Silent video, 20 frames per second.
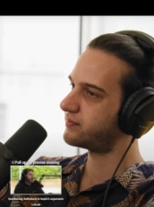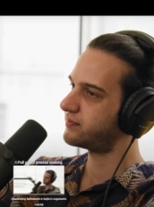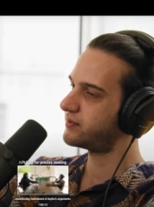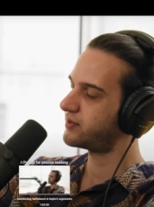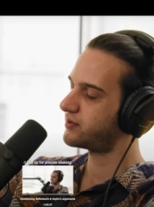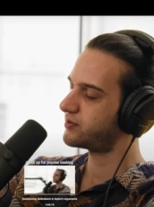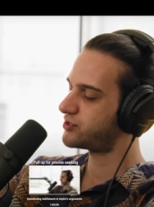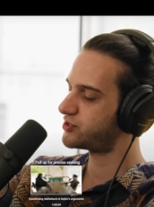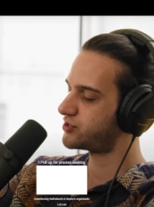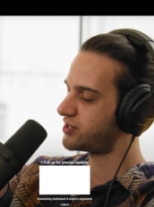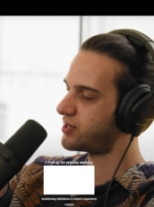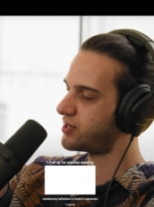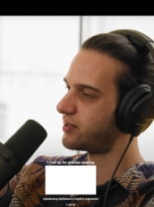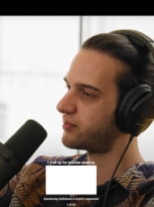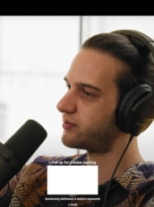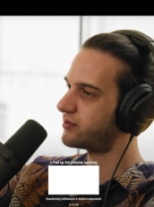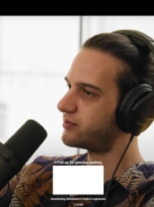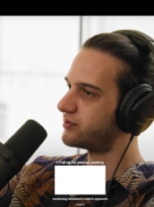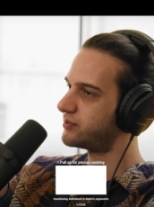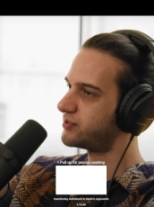No, just
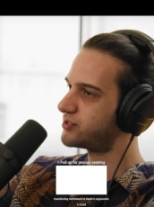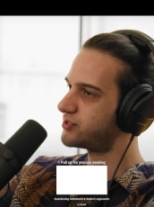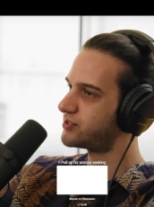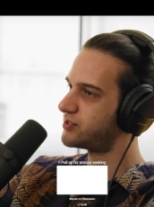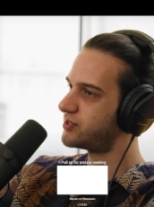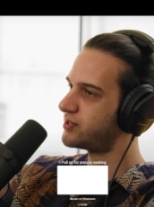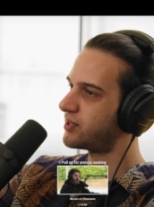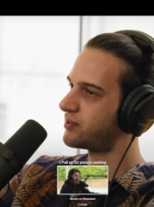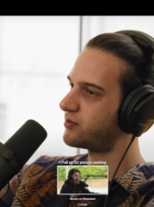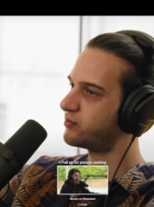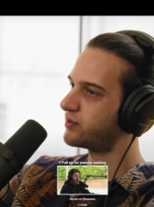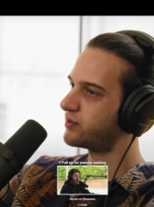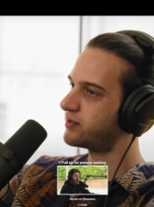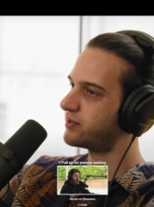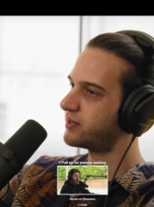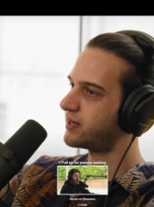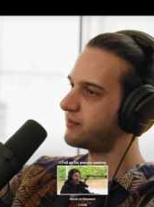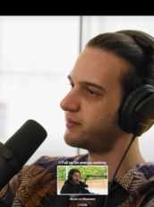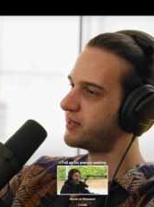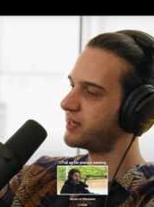another
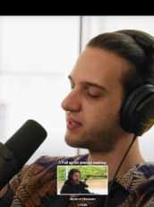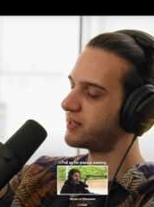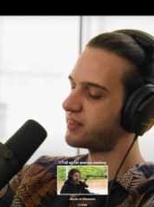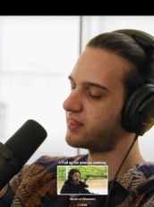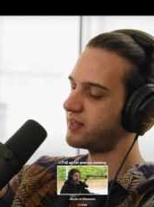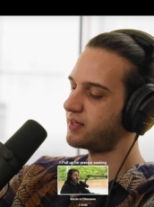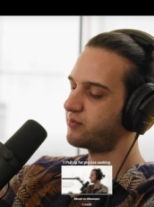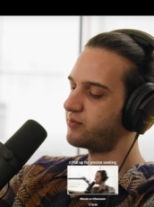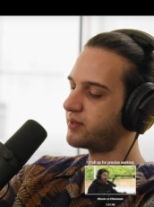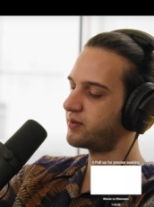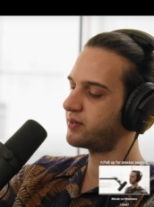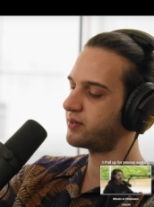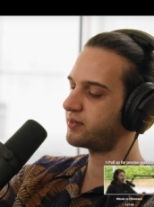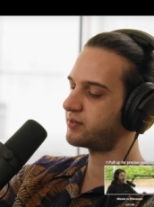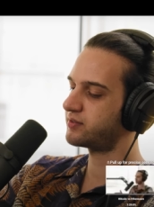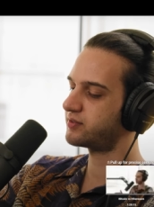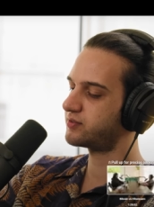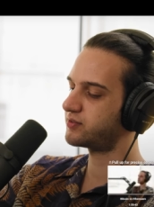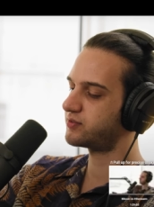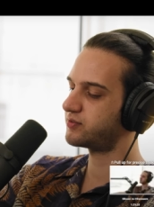one. I mean, I think
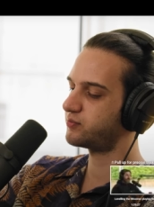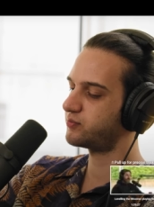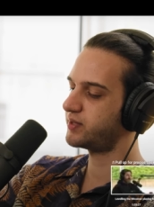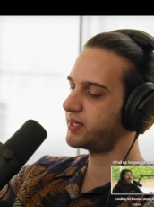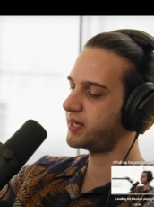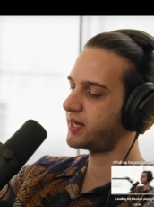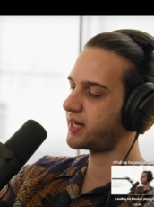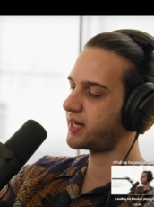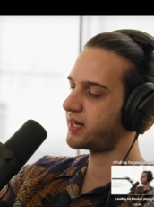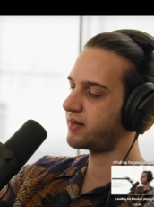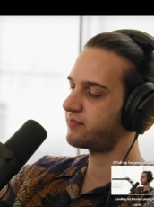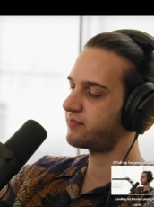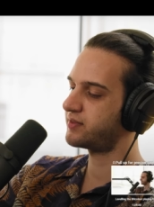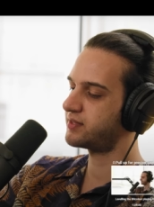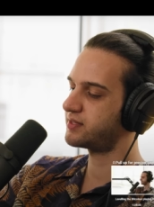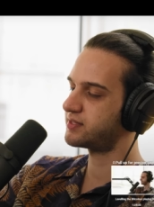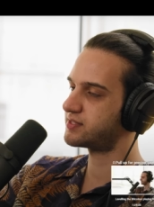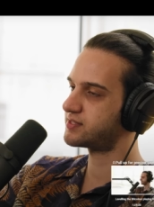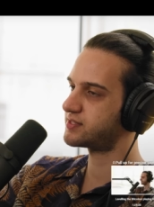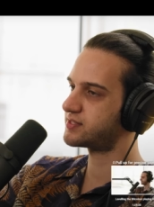that we have
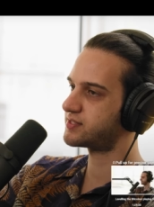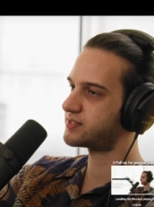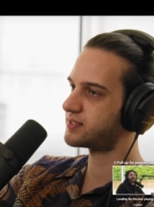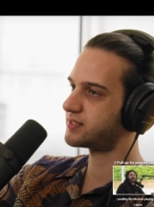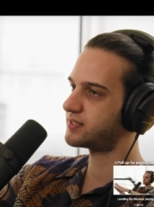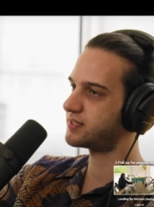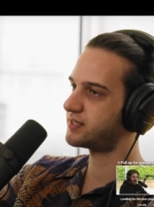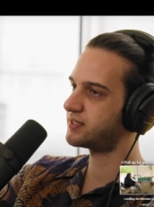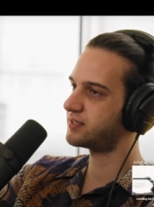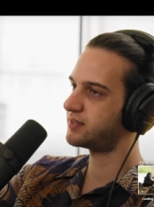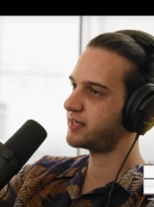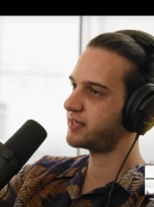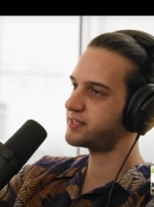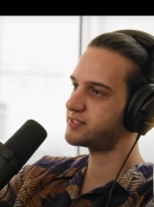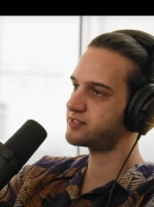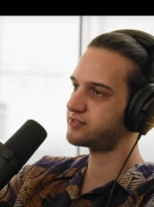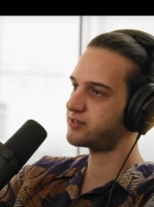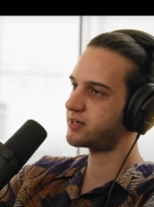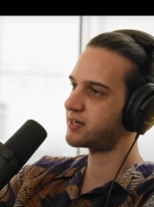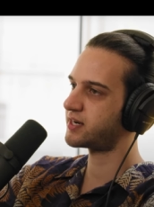this
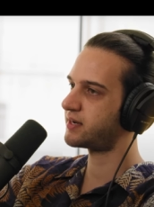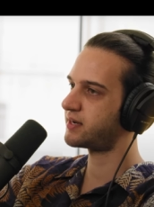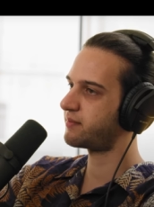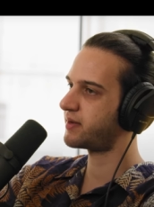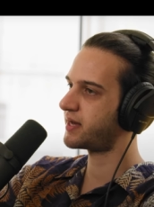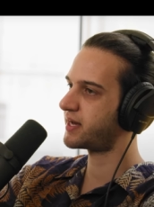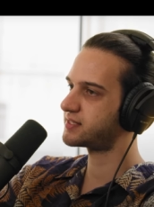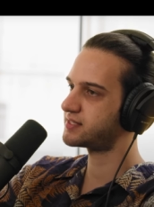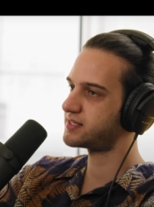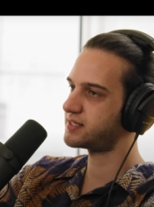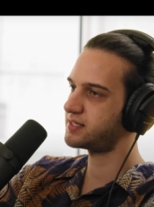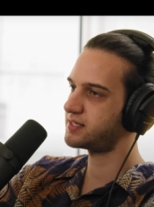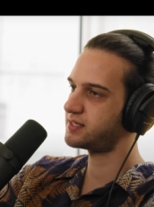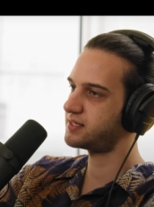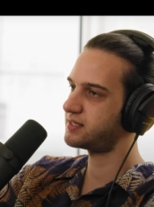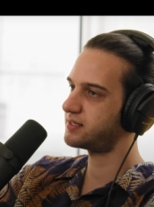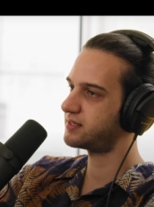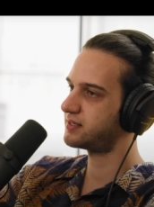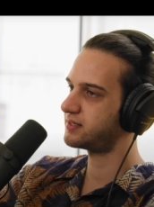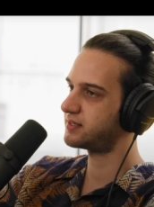laser eye
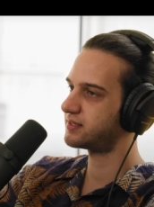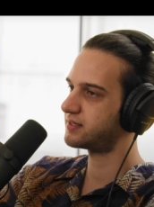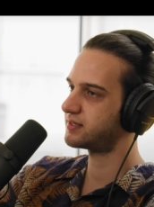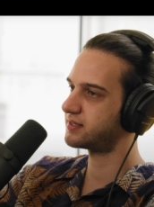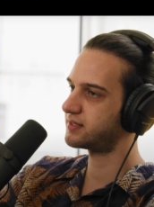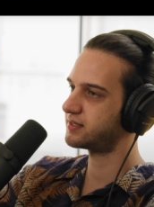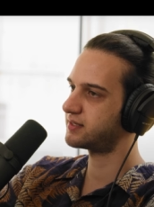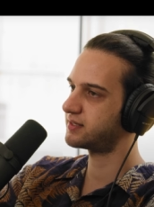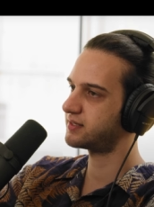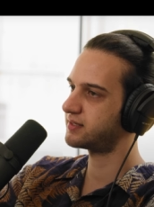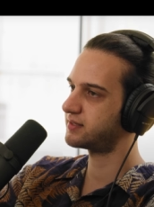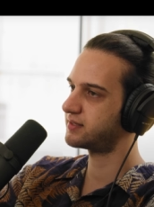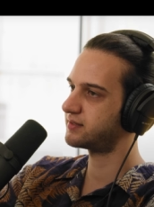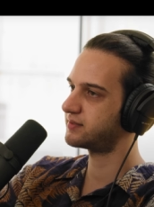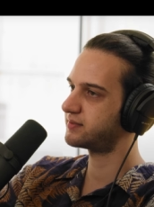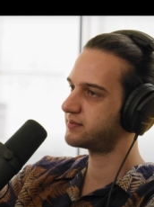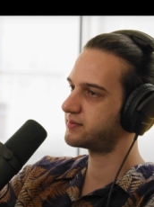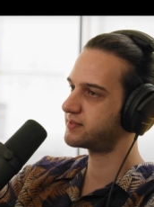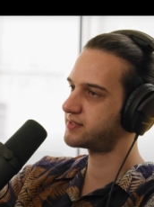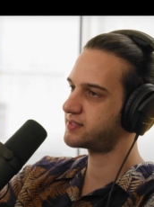maxi
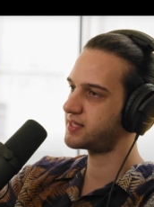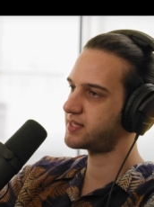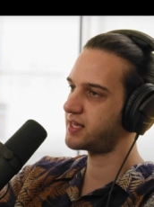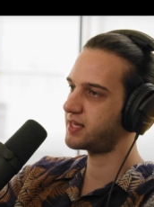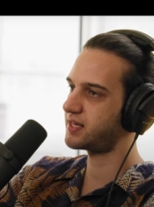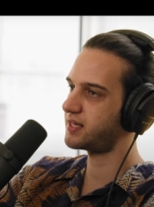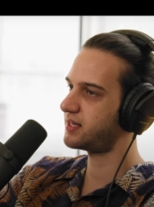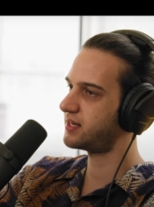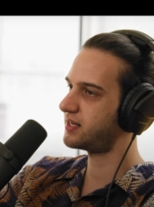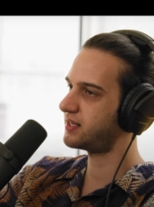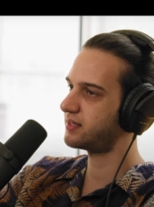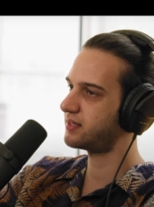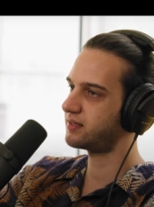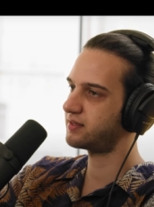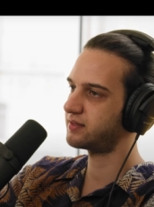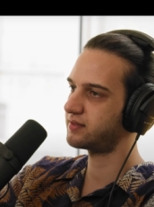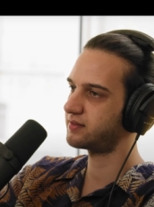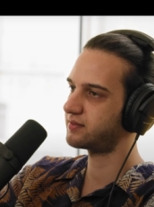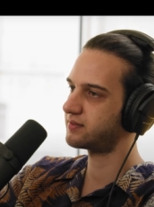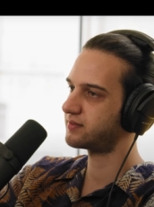steak
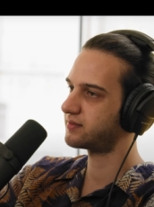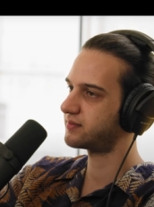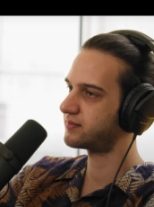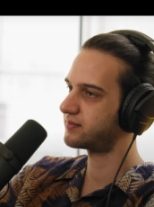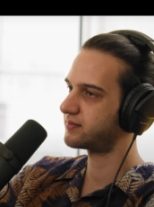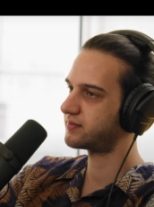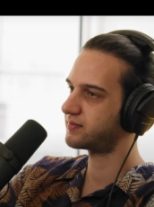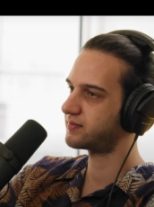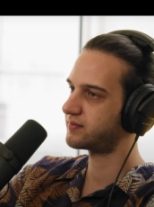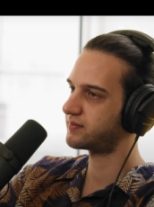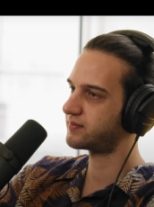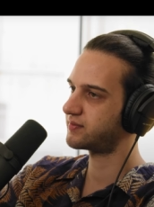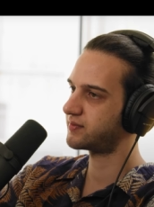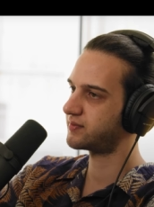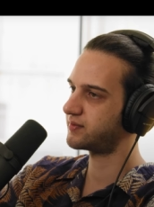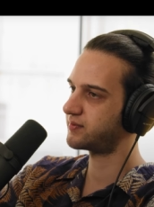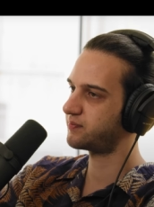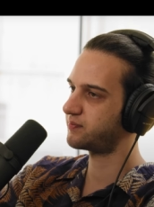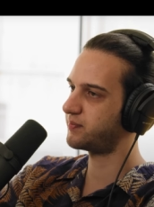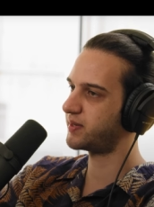eating
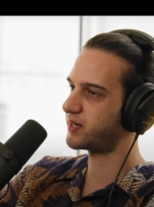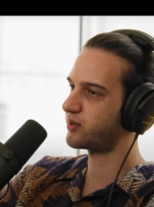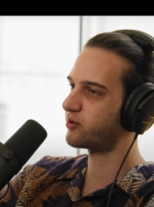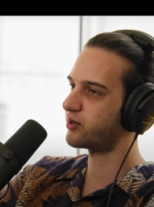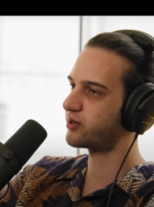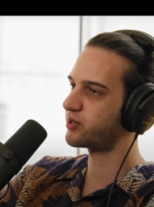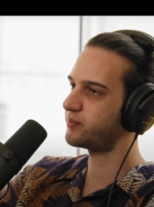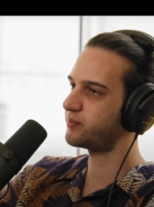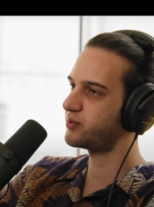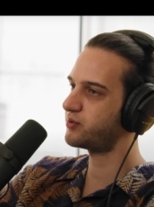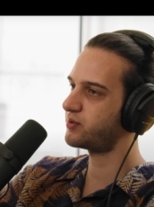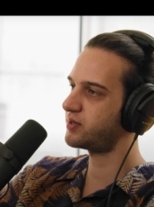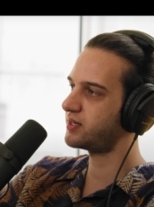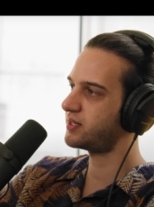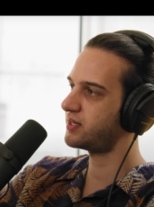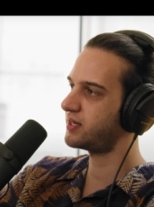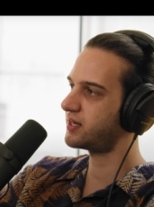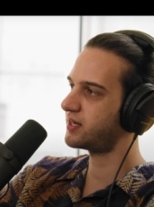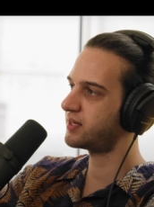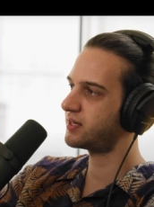Bitcoin
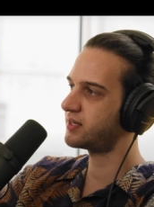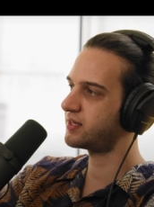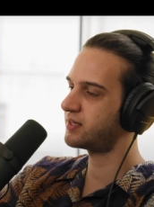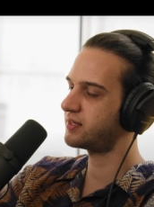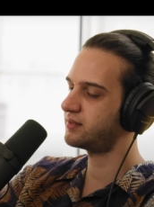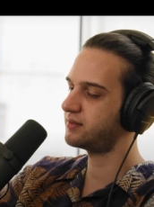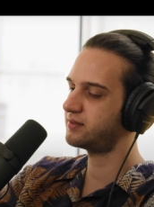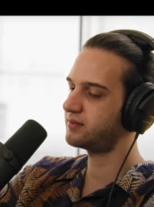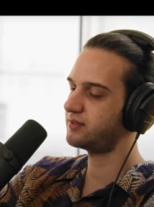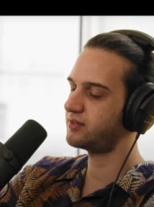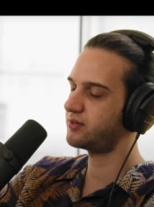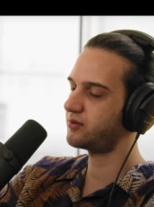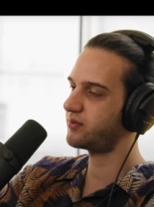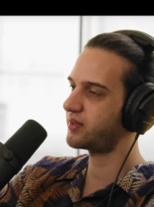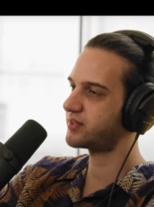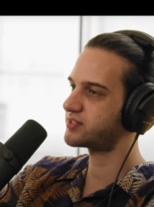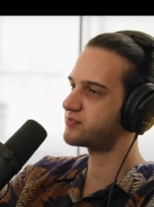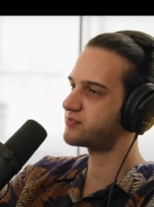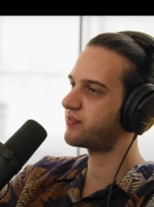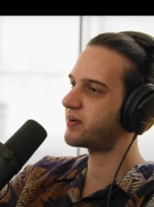community, and, you know,
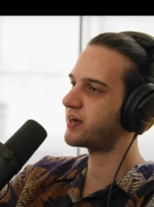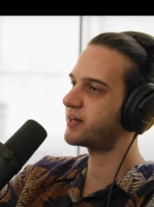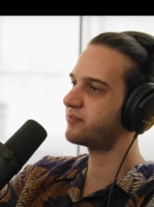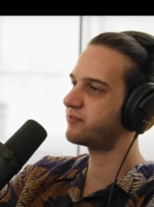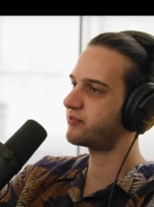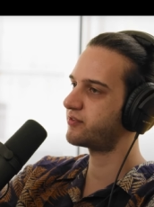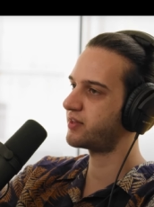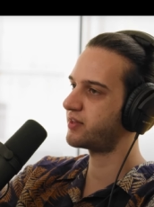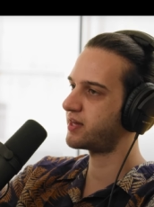that's fine for